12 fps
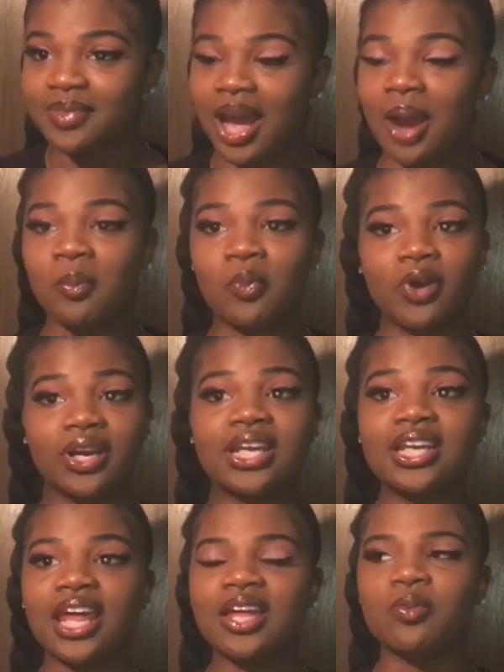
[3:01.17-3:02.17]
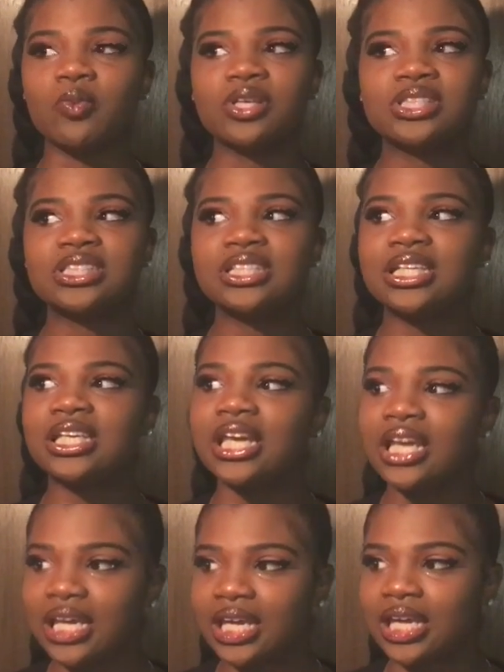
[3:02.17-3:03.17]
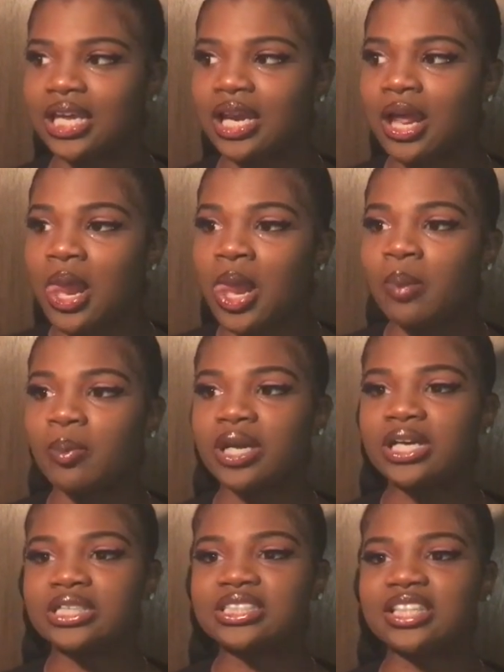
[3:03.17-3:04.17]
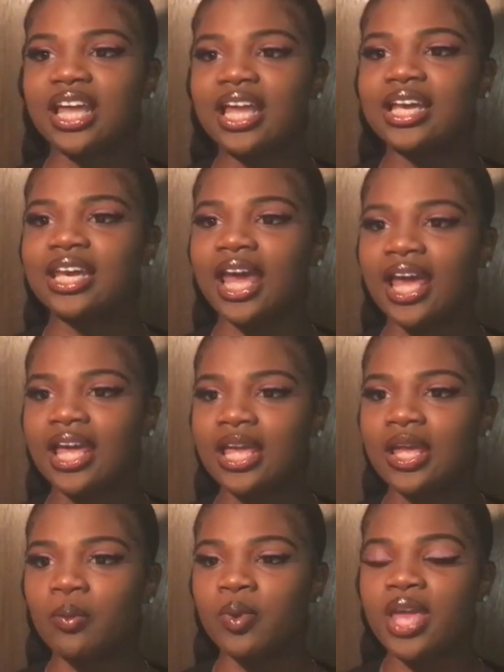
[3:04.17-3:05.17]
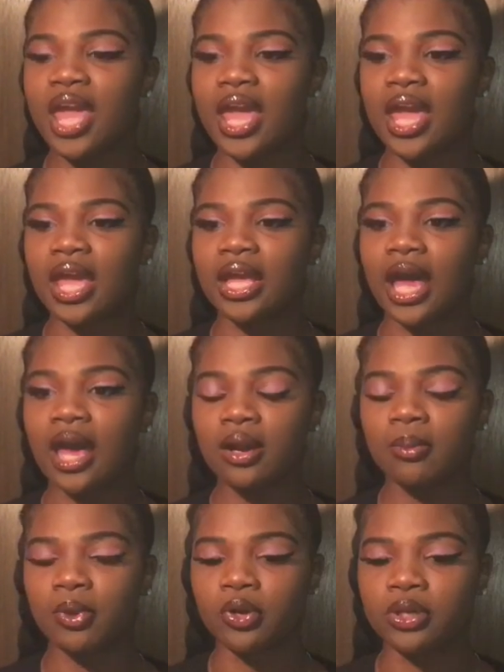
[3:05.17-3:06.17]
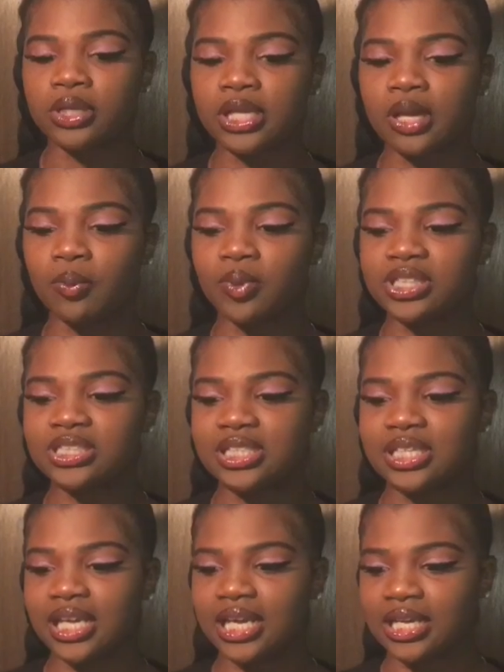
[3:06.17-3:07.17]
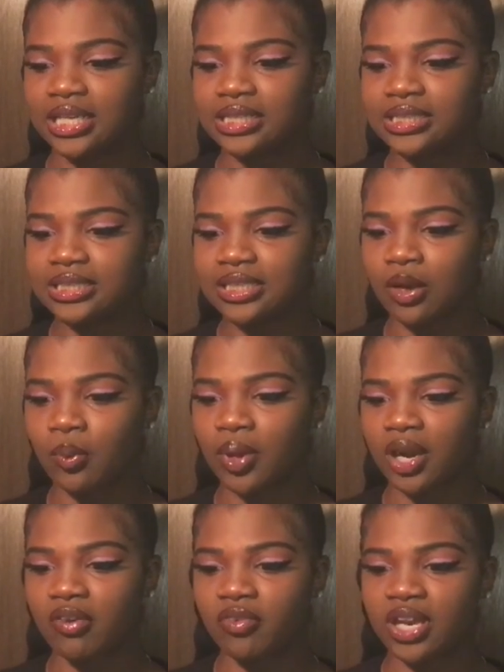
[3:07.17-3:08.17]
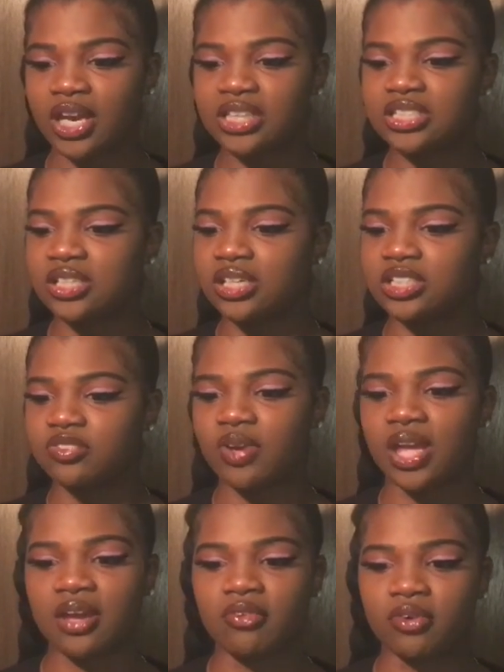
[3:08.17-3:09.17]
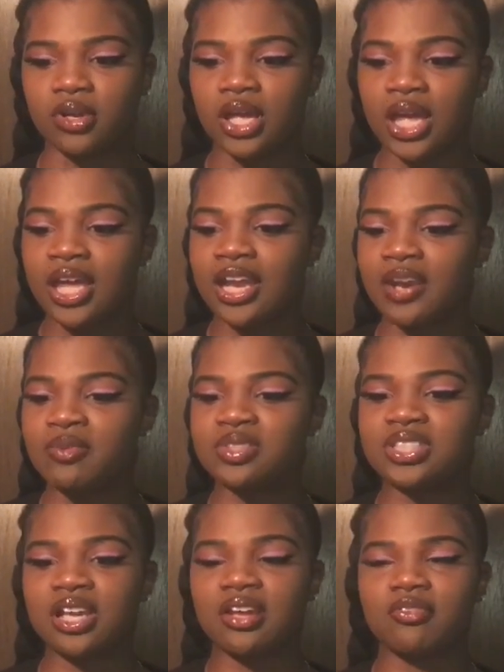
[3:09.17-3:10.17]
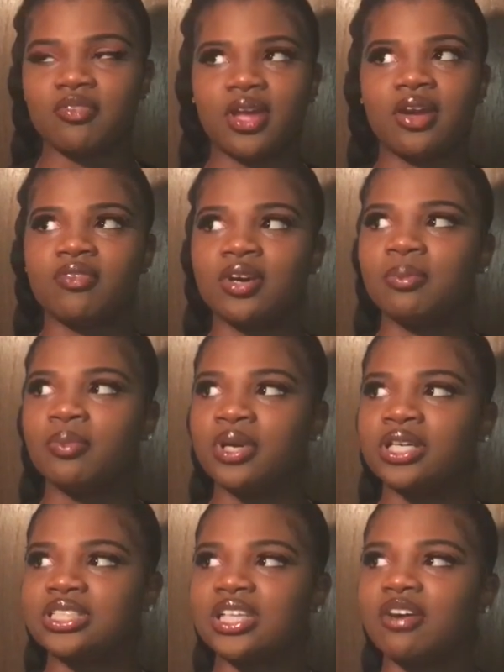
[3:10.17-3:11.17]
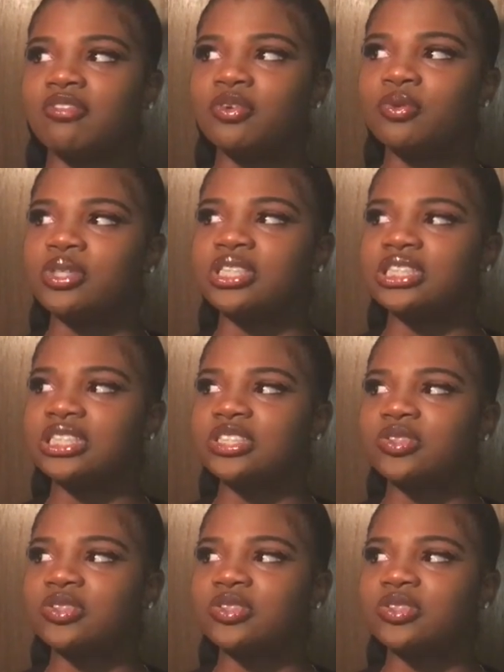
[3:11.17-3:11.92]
I'm running late once again because that day we had got up early and went to Denny's or whatever and that took us forever. They was taking forever to bring us our food and shit.